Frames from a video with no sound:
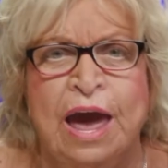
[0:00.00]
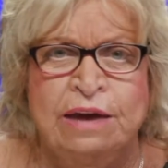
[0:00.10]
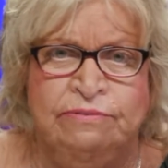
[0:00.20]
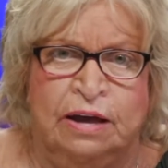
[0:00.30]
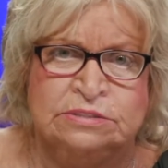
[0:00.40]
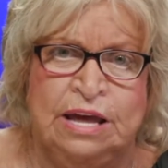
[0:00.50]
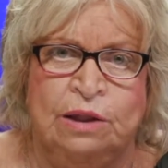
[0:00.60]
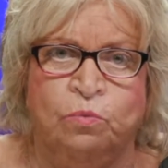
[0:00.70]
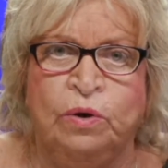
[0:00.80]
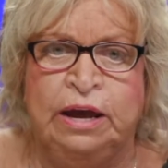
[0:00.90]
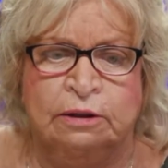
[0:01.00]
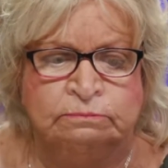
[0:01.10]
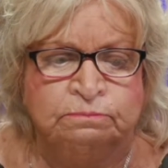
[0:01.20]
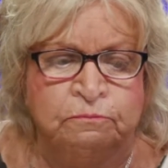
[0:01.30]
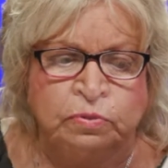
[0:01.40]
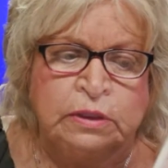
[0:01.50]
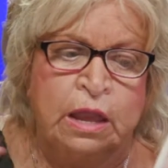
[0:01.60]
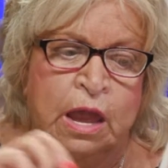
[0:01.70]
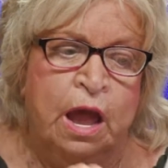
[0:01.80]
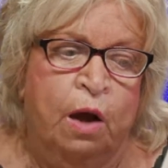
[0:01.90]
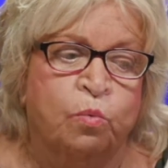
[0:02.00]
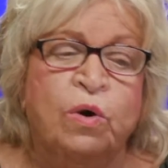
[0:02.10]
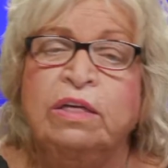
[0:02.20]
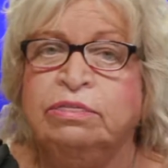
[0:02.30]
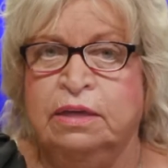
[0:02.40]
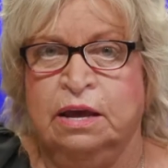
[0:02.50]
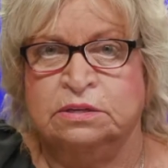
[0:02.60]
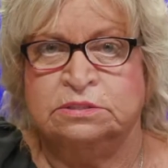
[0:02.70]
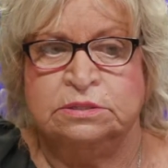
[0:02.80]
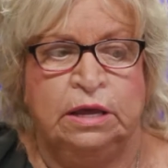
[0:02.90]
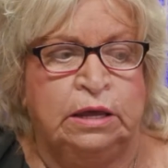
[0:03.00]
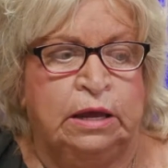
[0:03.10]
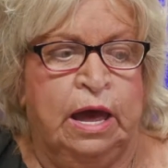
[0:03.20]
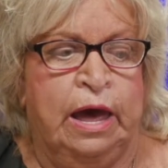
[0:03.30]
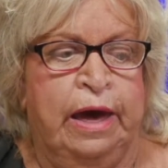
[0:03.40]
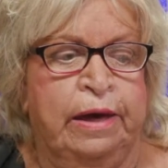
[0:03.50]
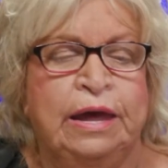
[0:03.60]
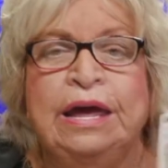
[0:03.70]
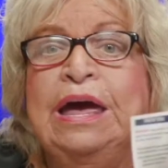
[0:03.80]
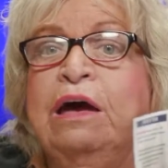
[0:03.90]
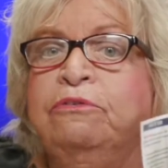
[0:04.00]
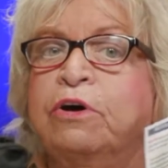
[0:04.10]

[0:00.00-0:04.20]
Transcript: gave us and when. With this, if